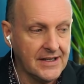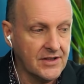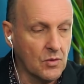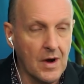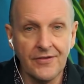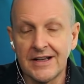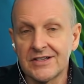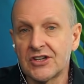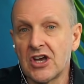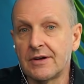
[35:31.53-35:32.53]
The way things
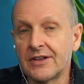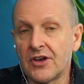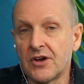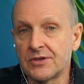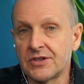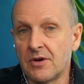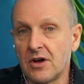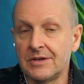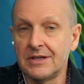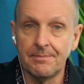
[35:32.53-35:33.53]
are going, though, at the
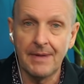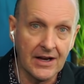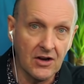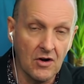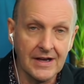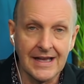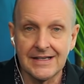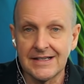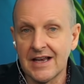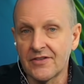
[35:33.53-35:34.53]
moment in Bangkok and in
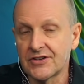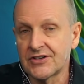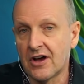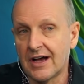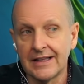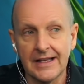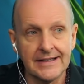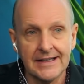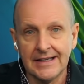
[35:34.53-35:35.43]
southern Thailand,